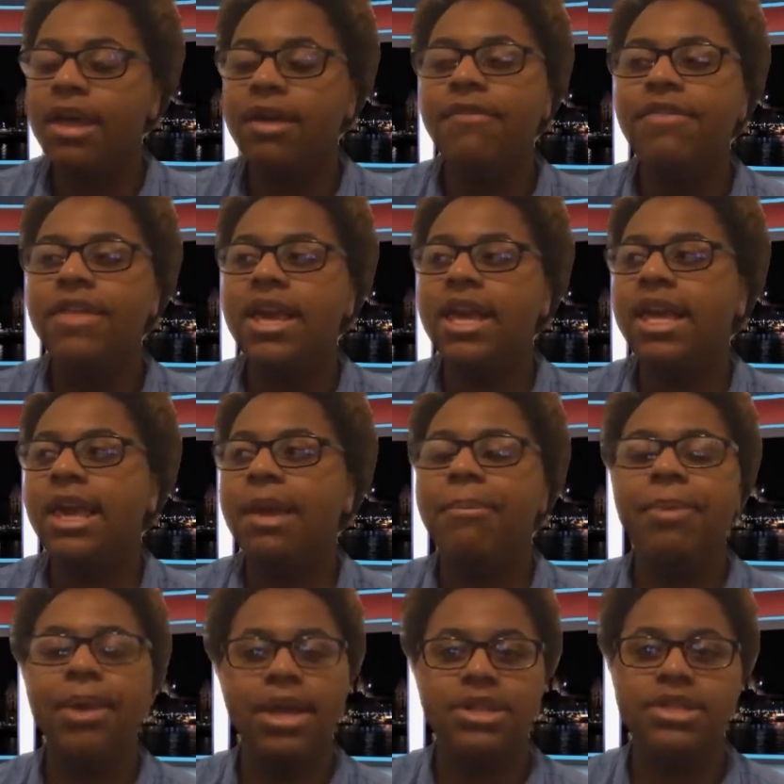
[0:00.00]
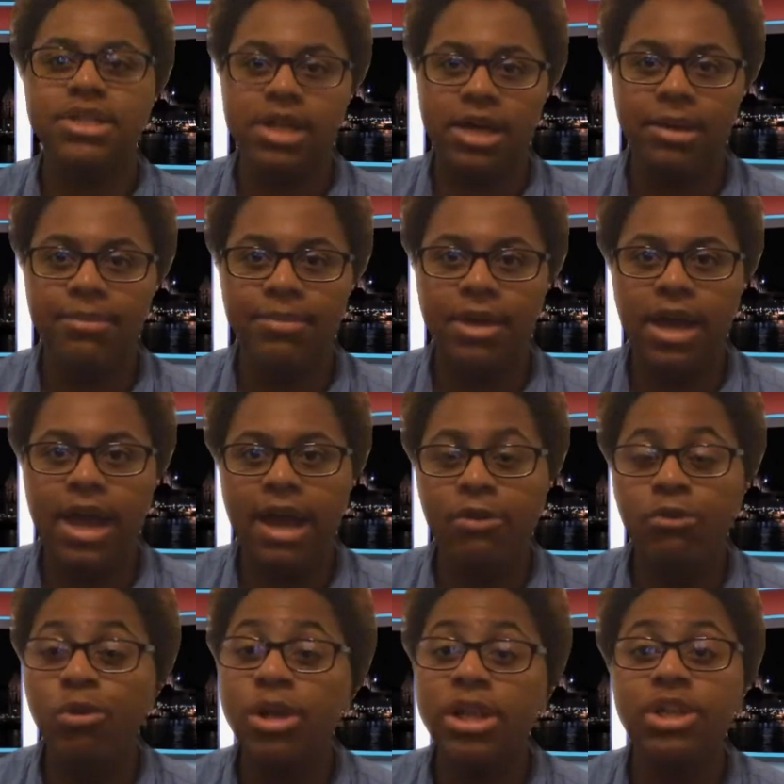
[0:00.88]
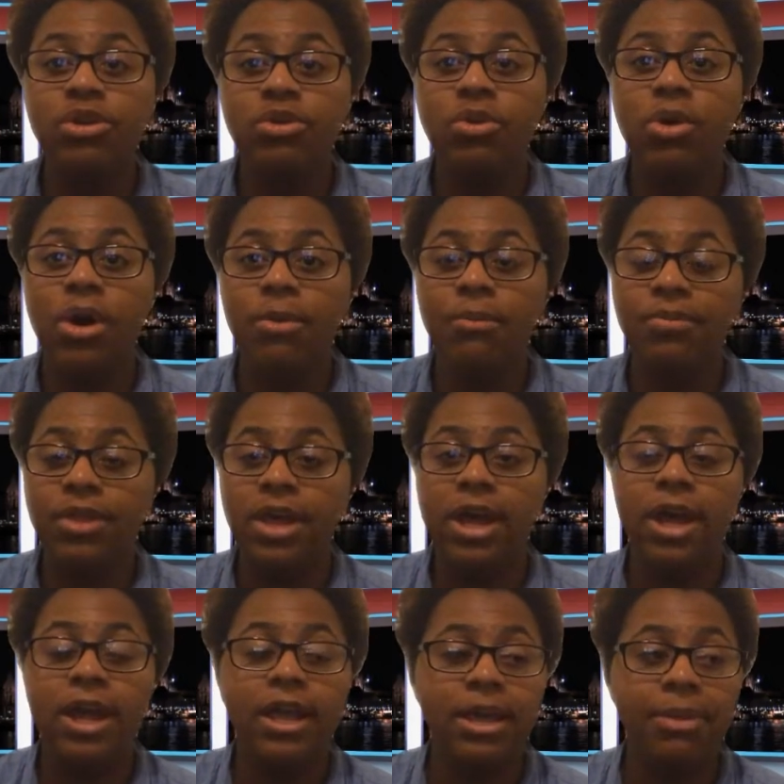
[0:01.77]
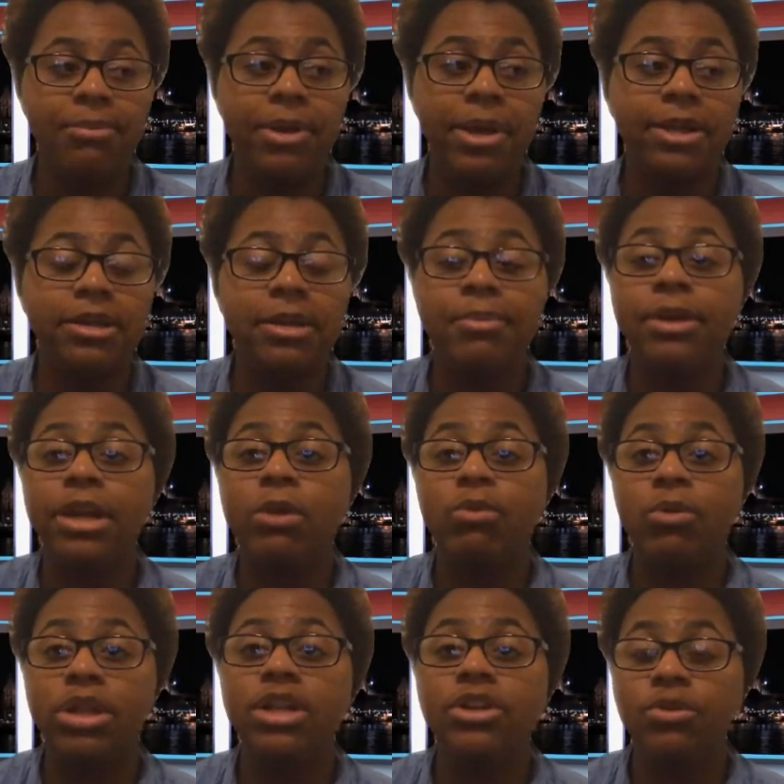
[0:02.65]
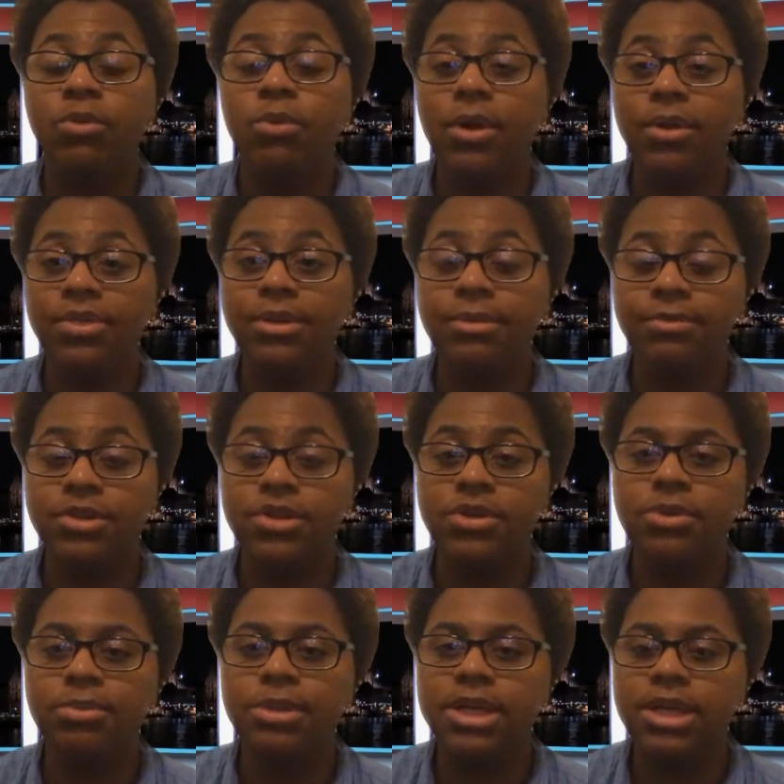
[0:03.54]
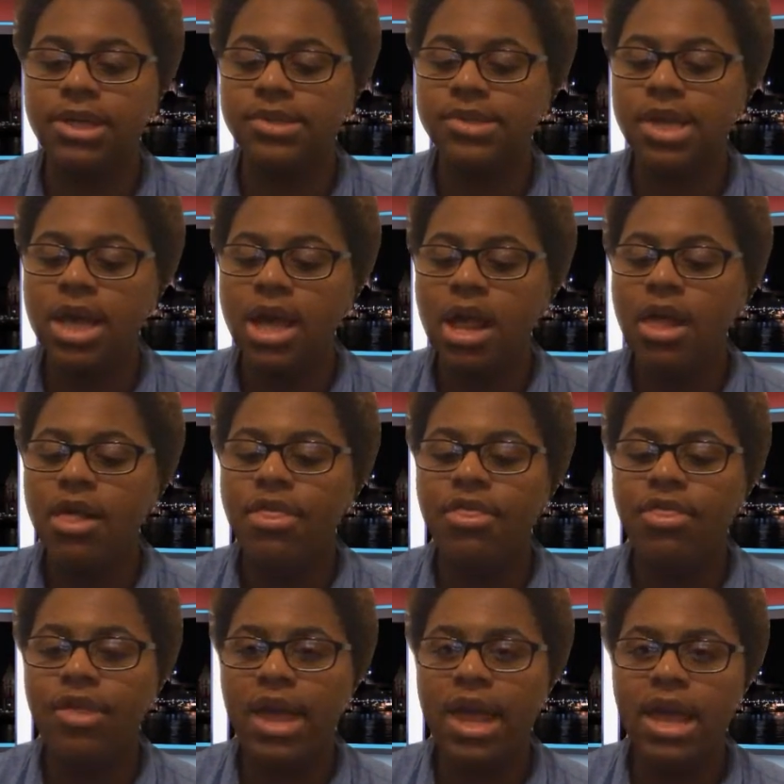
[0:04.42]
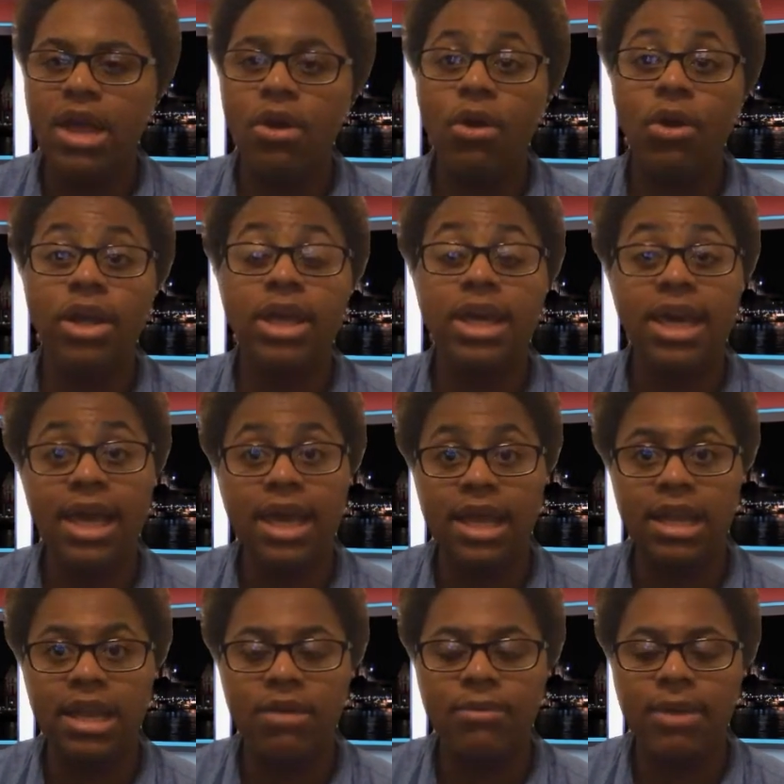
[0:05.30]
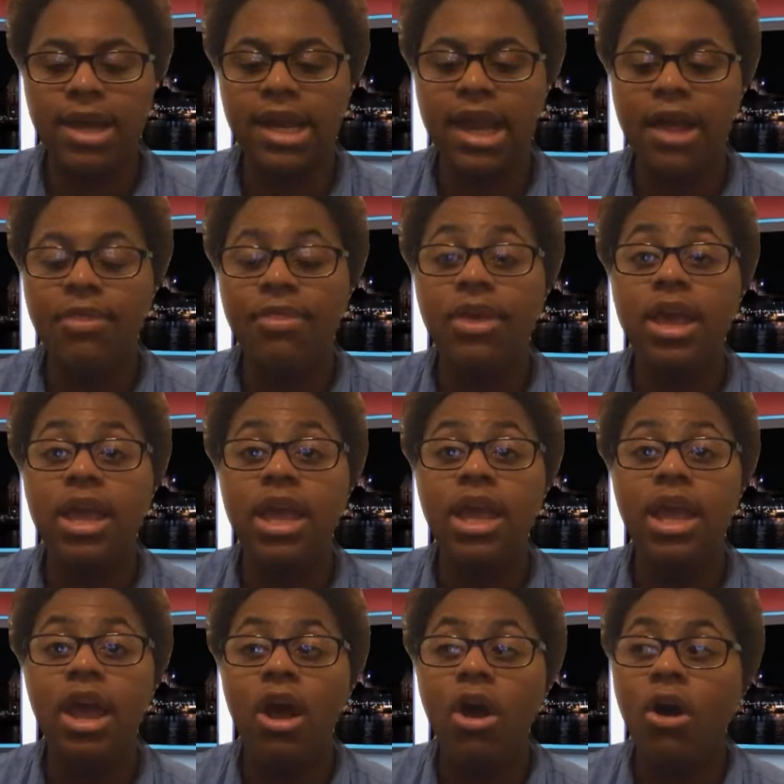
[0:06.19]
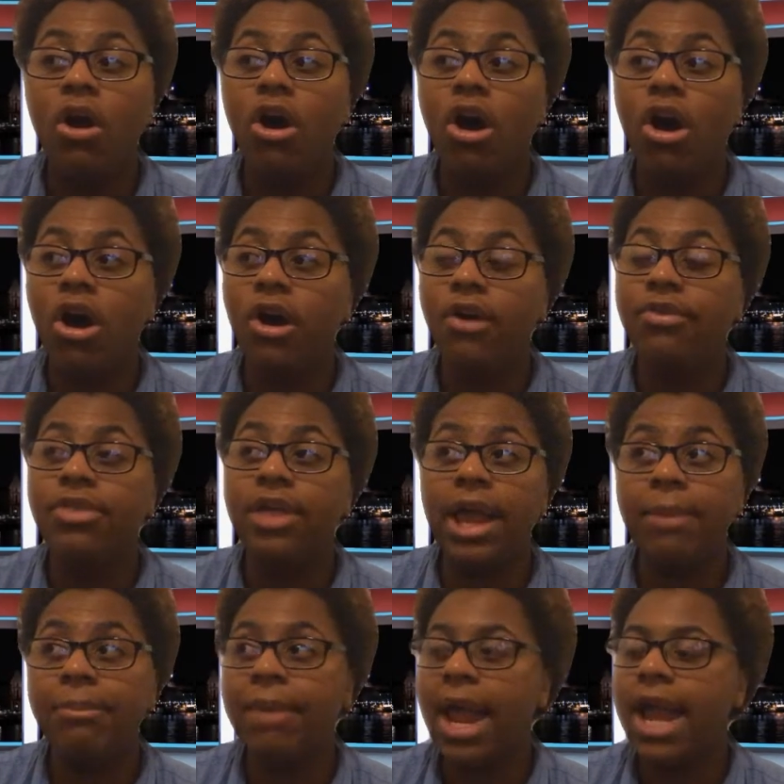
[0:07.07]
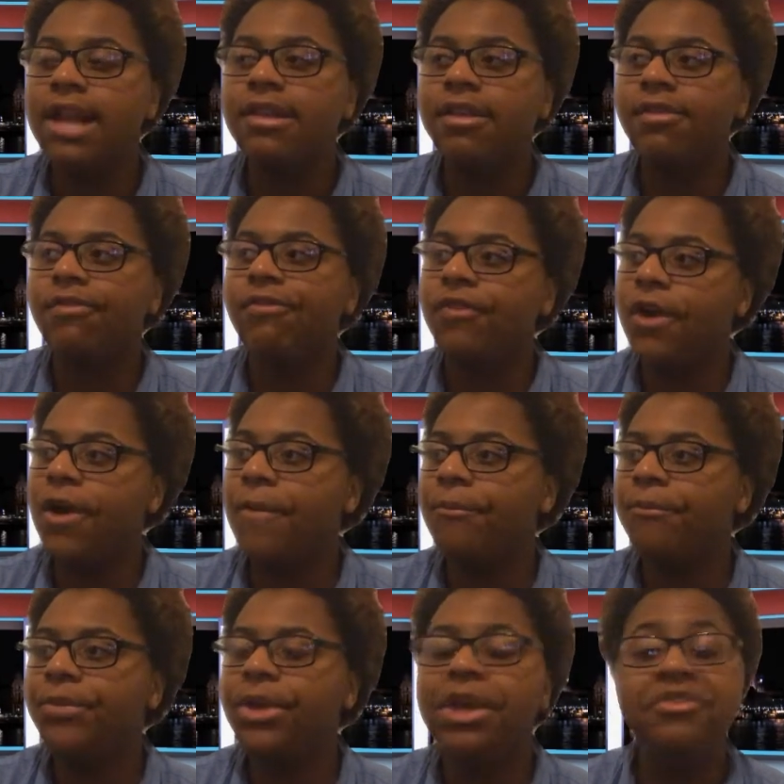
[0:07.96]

If they get picked up, I really do hope they get picked up, and I really do want them to, because they are kicking it right now. They they made this film.